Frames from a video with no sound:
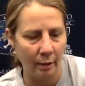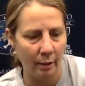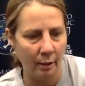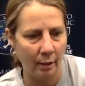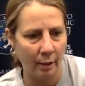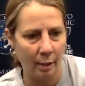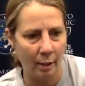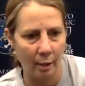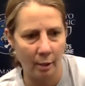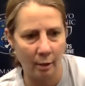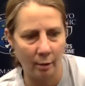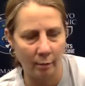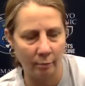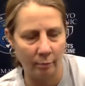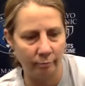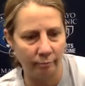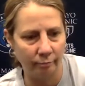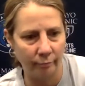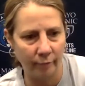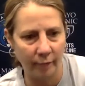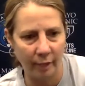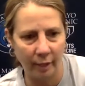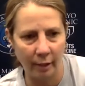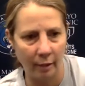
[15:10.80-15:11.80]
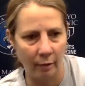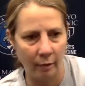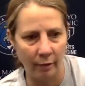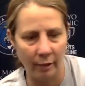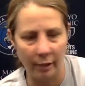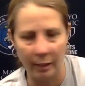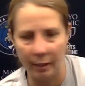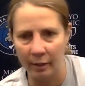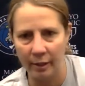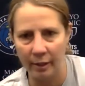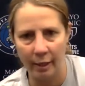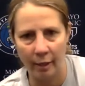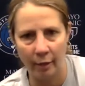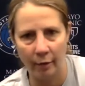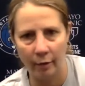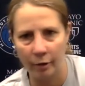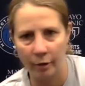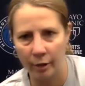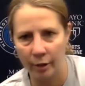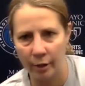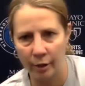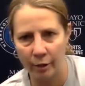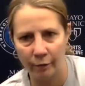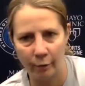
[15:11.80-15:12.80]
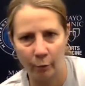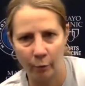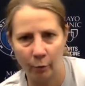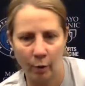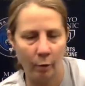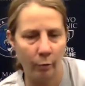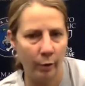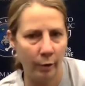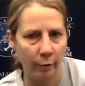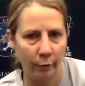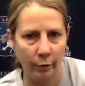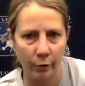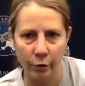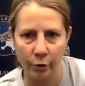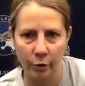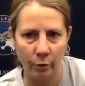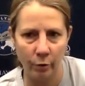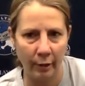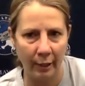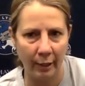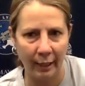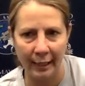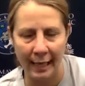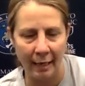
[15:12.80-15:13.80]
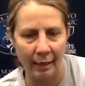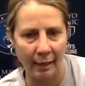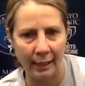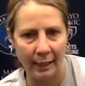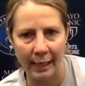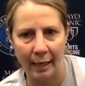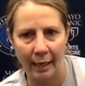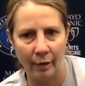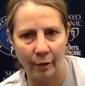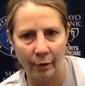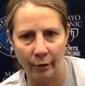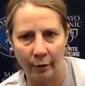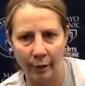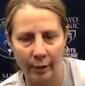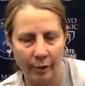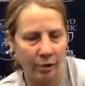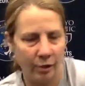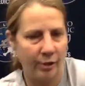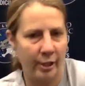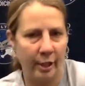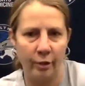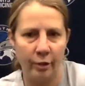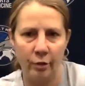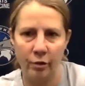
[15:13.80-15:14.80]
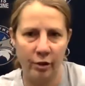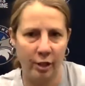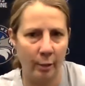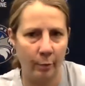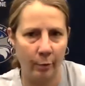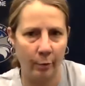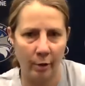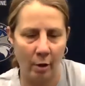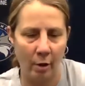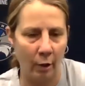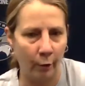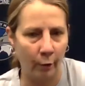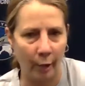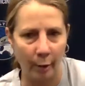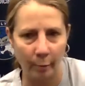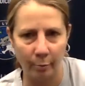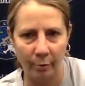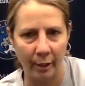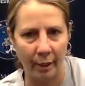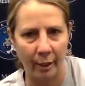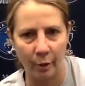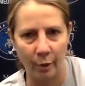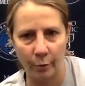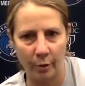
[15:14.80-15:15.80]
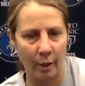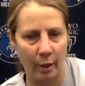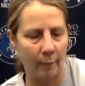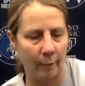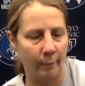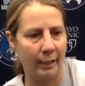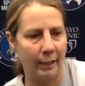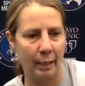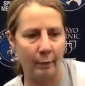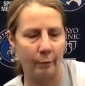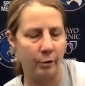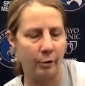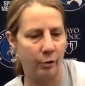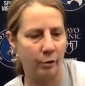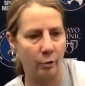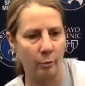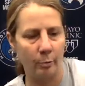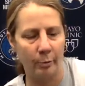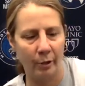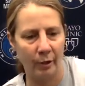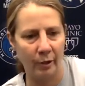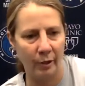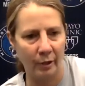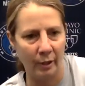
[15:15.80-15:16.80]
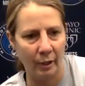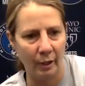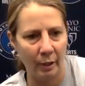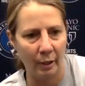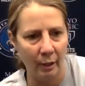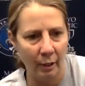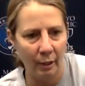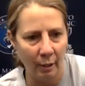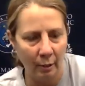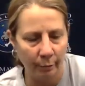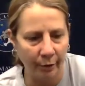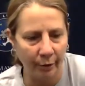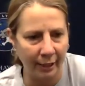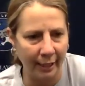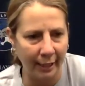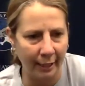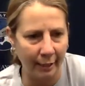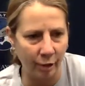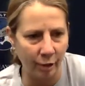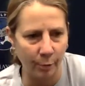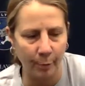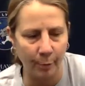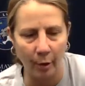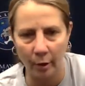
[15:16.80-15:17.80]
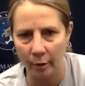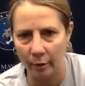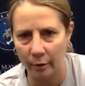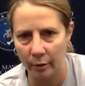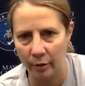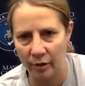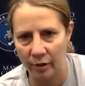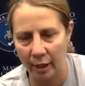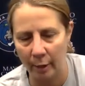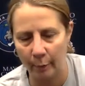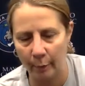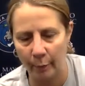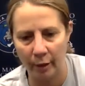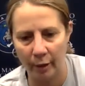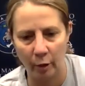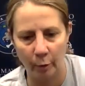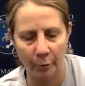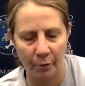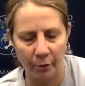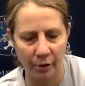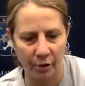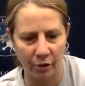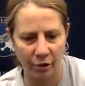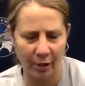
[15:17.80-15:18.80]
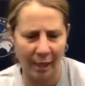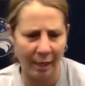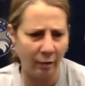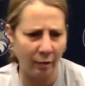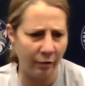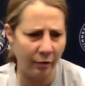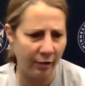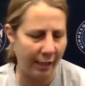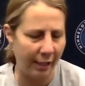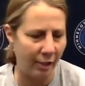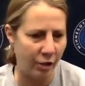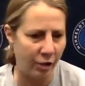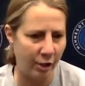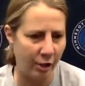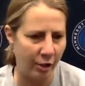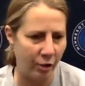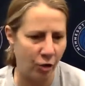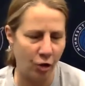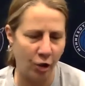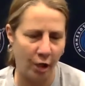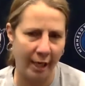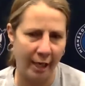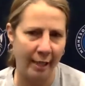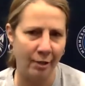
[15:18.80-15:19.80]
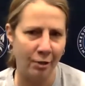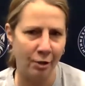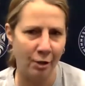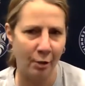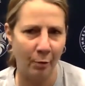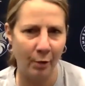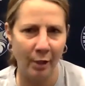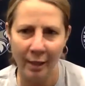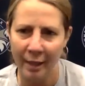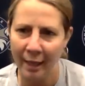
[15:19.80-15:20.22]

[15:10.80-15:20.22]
the intelligence for what we were doing and how to counter it, just like you see with all great players. We talk about that with Sue Bird. Mm-hmm. But Candace Parker the same way at her position. So I don't think she's changed.